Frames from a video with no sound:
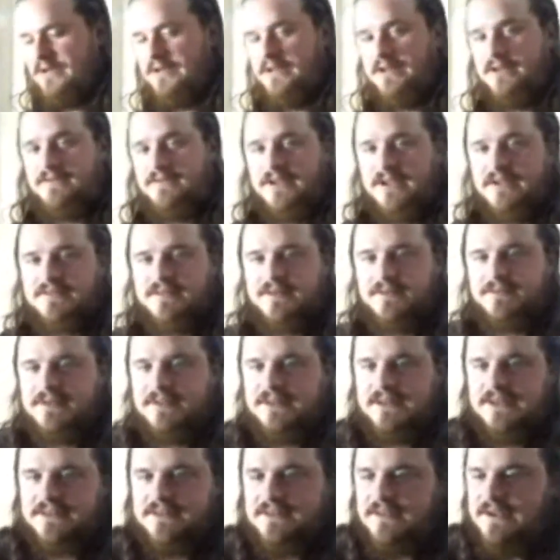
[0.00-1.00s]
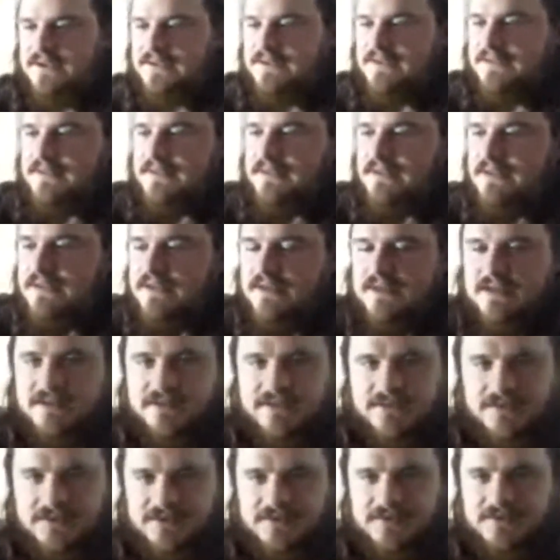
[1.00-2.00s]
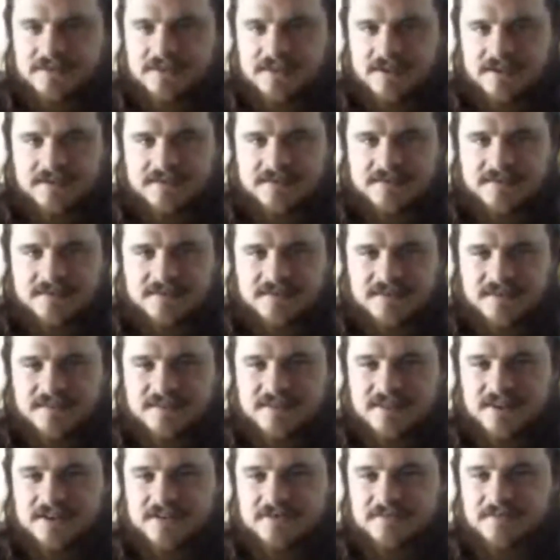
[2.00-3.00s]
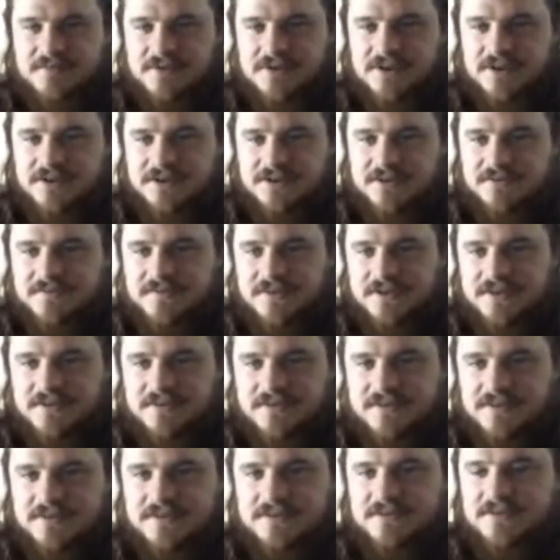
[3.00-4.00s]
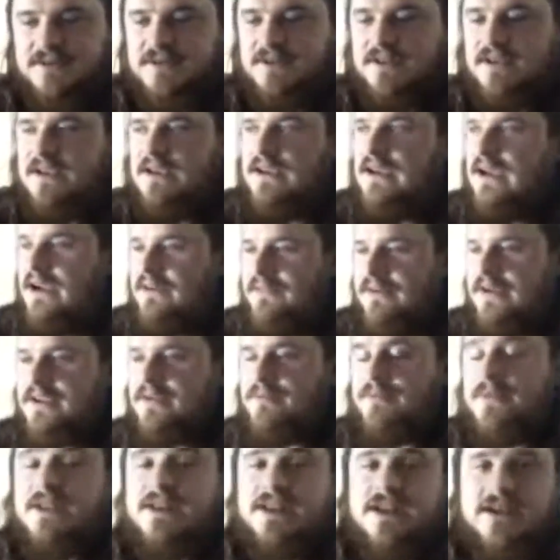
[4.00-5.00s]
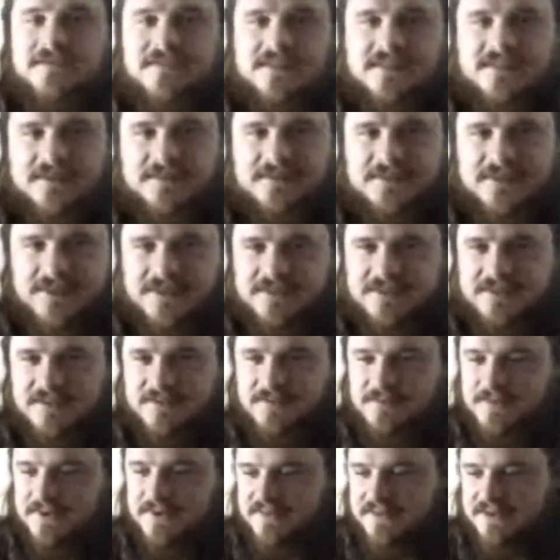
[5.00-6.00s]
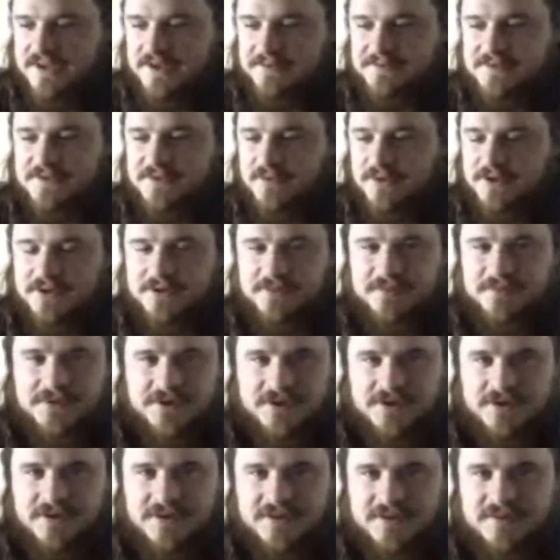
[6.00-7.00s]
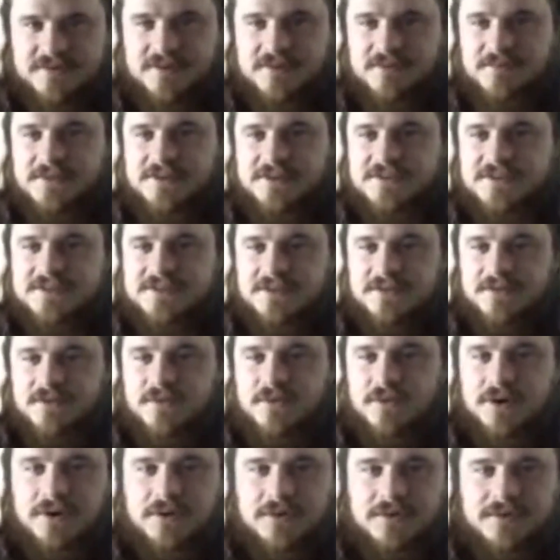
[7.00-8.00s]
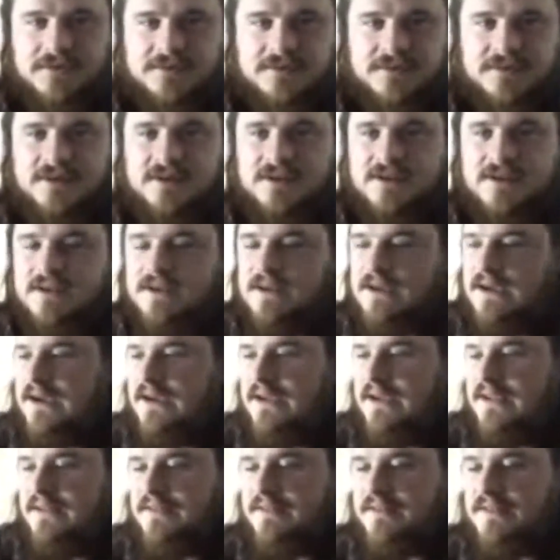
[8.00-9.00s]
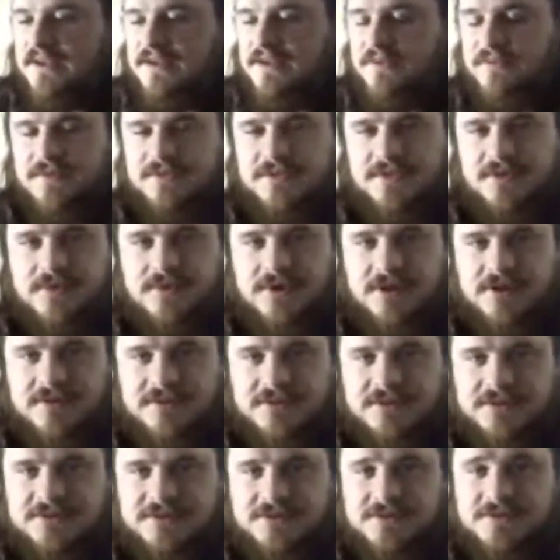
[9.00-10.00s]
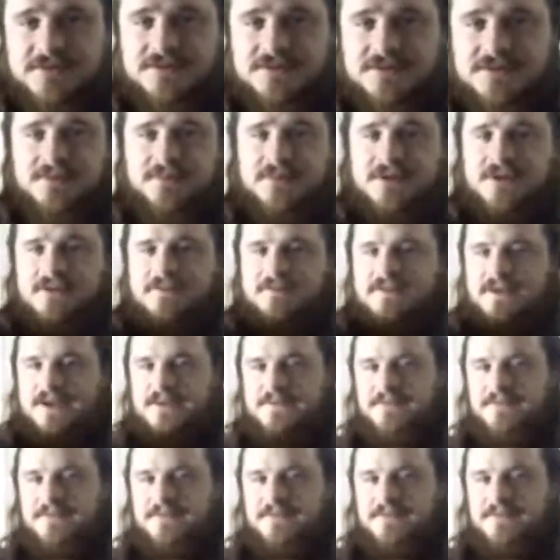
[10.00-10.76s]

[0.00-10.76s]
Now, if you have something like this, you'll use this instead of putting your fingers into it. I recommend having something like this because it keeps the water pure instead of mixing your oils and skin with the water that you're using to purify.